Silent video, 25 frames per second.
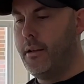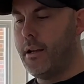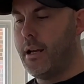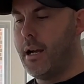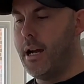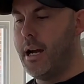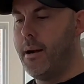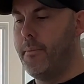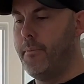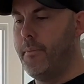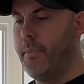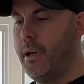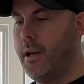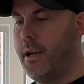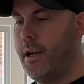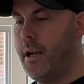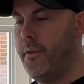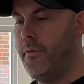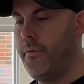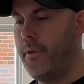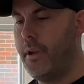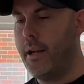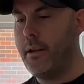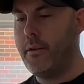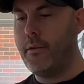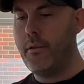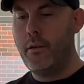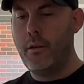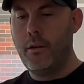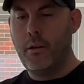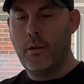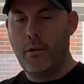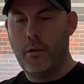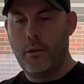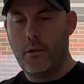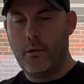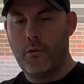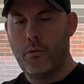Um, and then
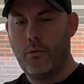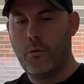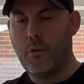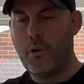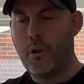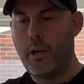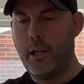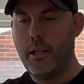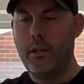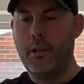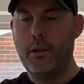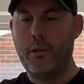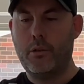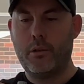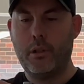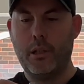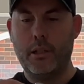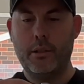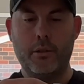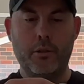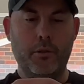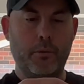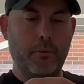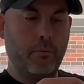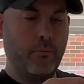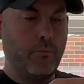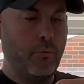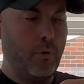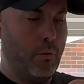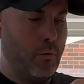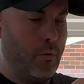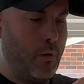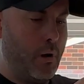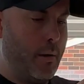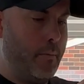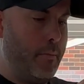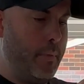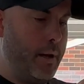I usually just, well,
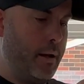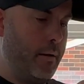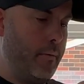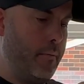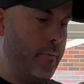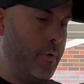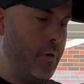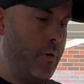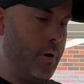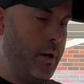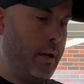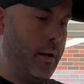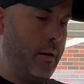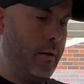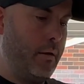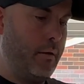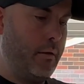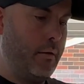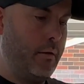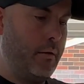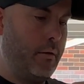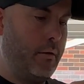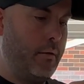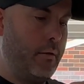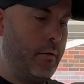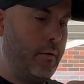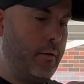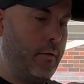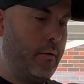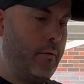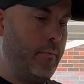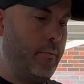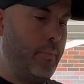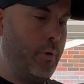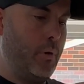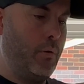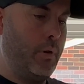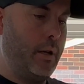I mount my
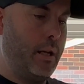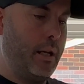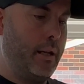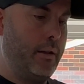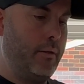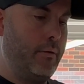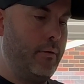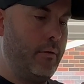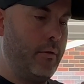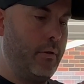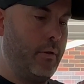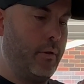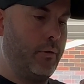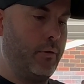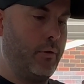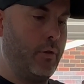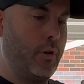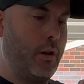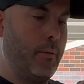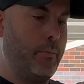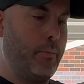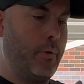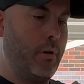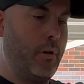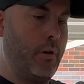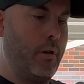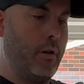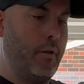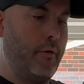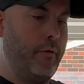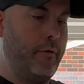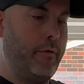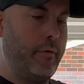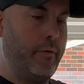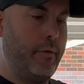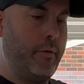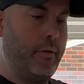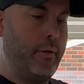ball head on top
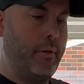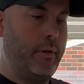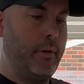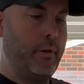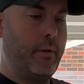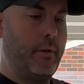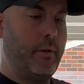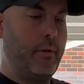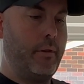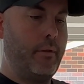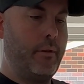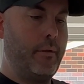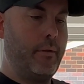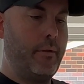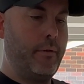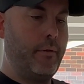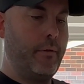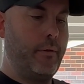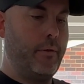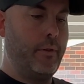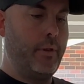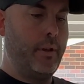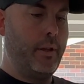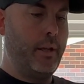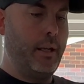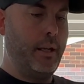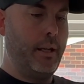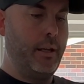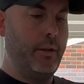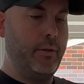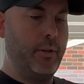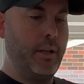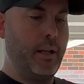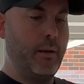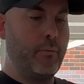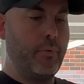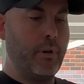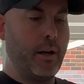of the
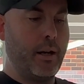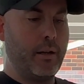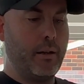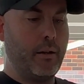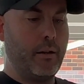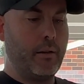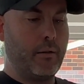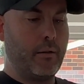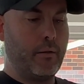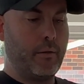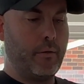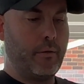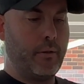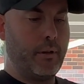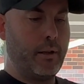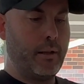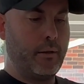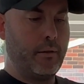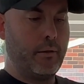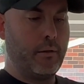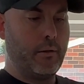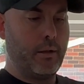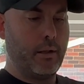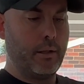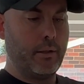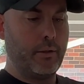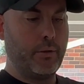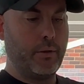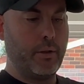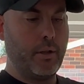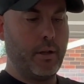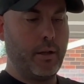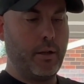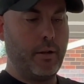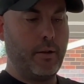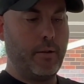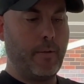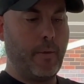Z bracket, like
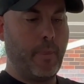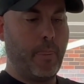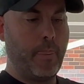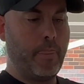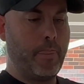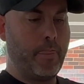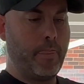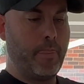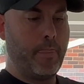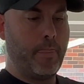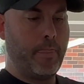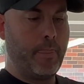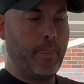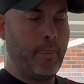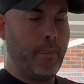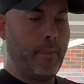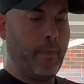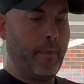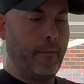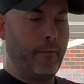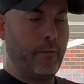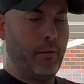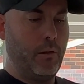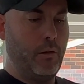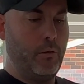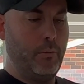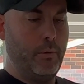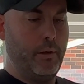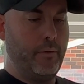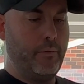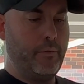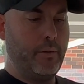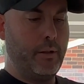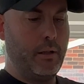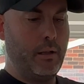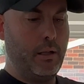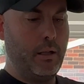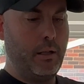so. A little bit
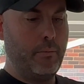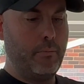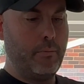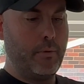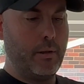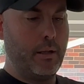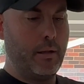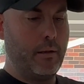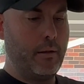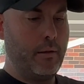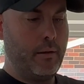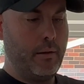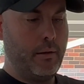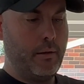fiddly, but